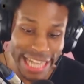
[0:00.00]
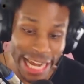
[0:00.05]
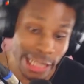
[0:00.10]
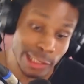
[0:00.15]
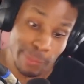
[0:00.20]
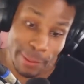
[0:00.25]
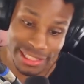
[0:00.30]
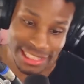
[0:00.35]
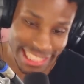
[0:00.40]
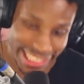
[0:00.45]
with the
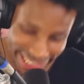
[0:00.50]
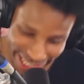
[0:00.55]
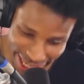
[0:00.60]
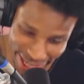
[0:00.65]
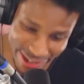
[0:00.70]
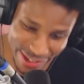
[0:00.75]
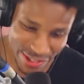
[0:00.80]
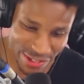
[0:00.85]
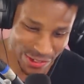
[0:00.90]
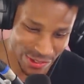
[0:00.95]
next person and
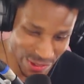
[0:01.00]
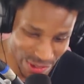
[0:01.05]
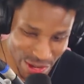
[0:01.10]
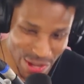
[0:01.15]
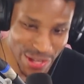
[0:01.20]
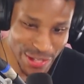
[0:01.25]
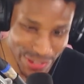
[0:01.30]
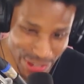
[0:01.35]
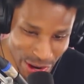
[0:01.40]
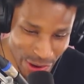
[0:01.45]
kill you.
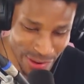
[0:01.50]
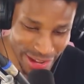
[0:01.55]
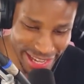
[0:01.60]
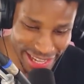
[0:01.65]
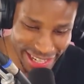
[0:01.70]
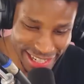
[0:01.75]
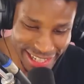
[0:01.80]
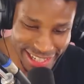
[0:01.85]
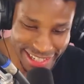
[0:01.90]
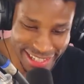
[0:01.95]
Do
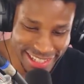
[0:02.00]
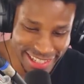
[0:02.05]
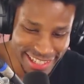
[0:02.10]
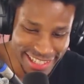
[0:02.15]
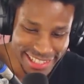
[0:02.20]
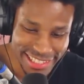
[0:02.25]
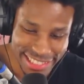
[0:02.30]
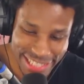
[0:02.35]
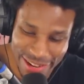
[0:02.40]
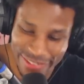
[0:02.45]
it.
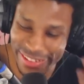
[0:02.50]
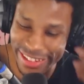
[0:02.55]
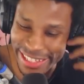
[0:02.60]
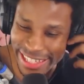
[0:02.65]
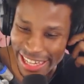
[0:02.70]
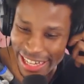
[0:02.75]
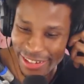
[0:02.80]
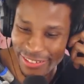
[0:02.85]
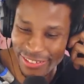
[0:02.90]
Do it,